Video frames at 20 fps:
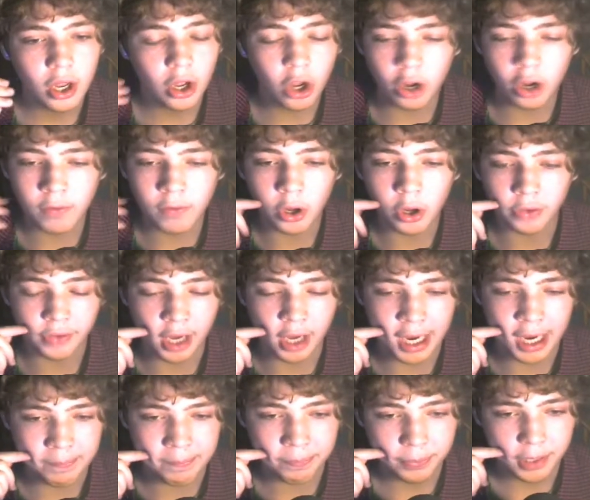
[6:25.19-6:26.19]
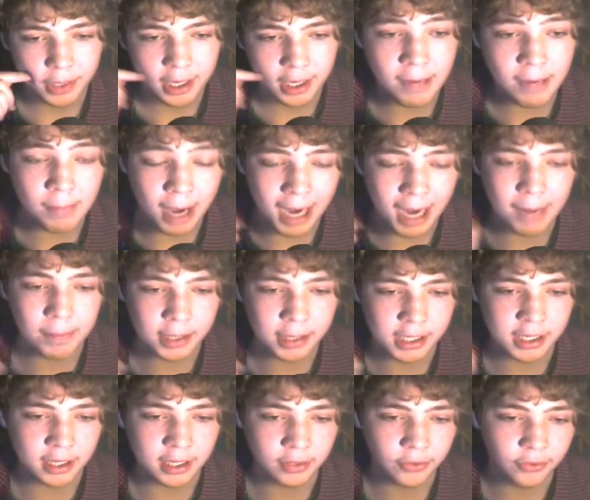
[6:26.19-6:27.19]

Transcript: of all time, in my opinion.